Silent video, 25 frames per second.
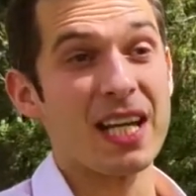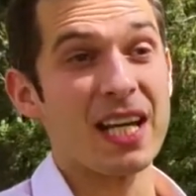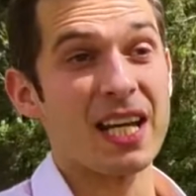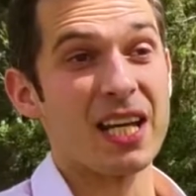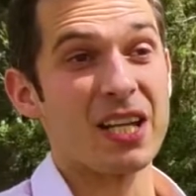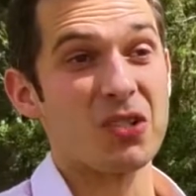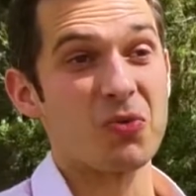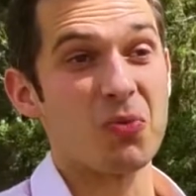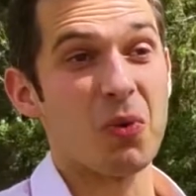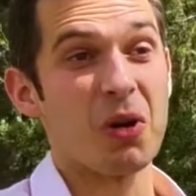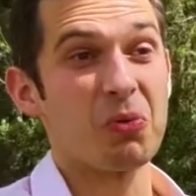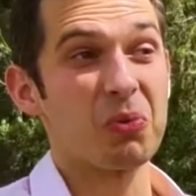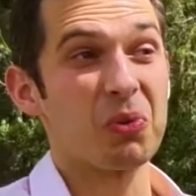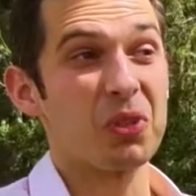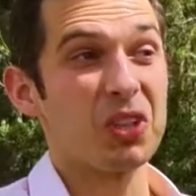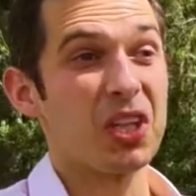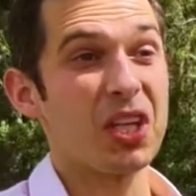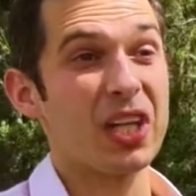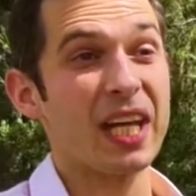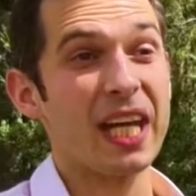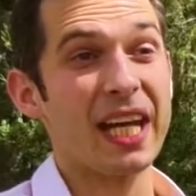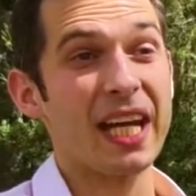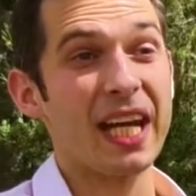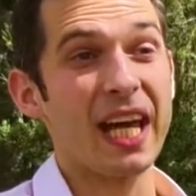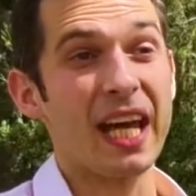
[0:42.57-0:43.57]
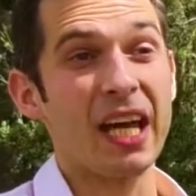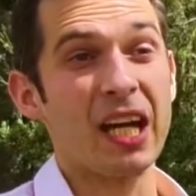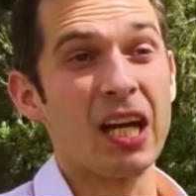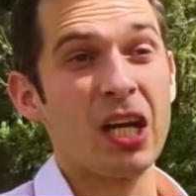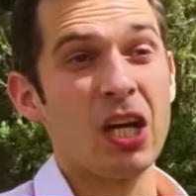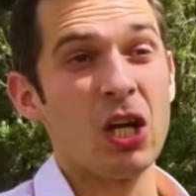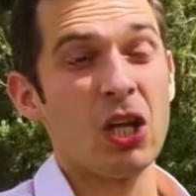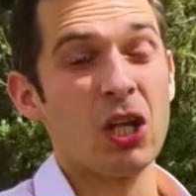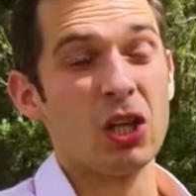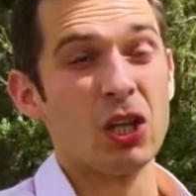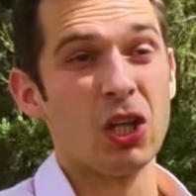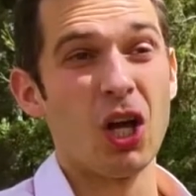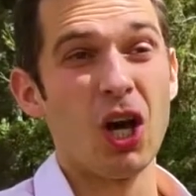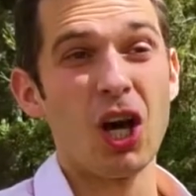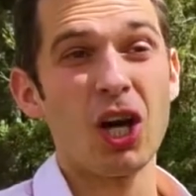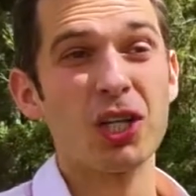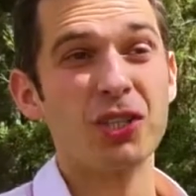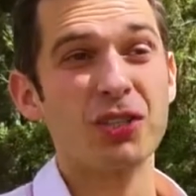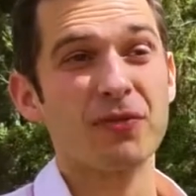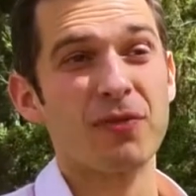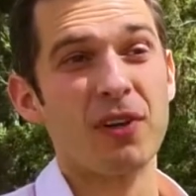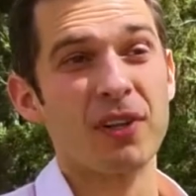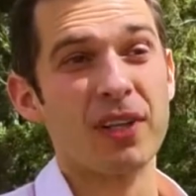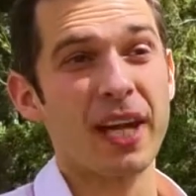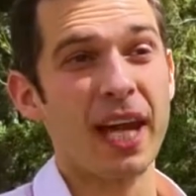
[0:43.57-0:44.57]
is one, we're looking at
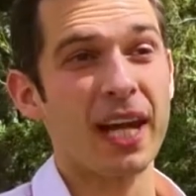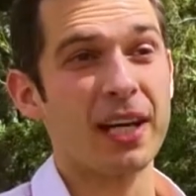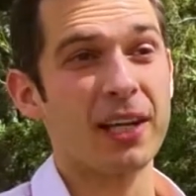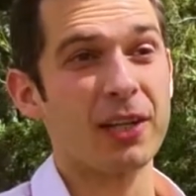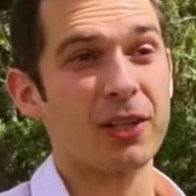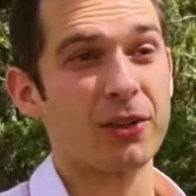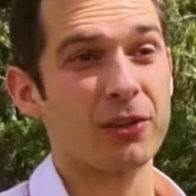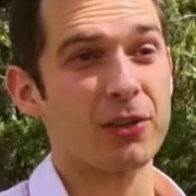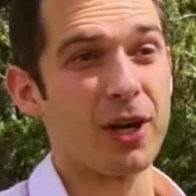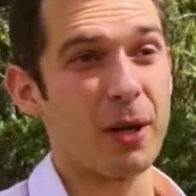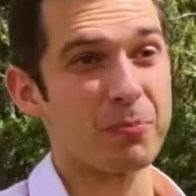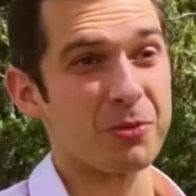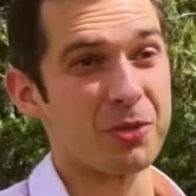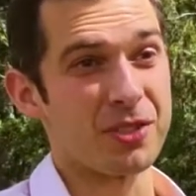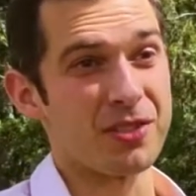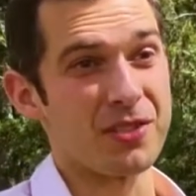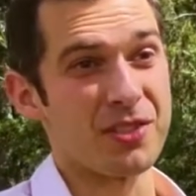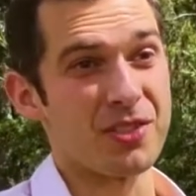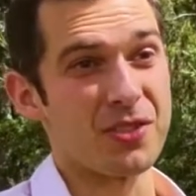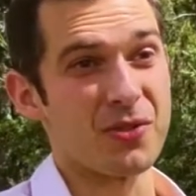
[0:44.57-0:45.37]
large volcanic eruptions.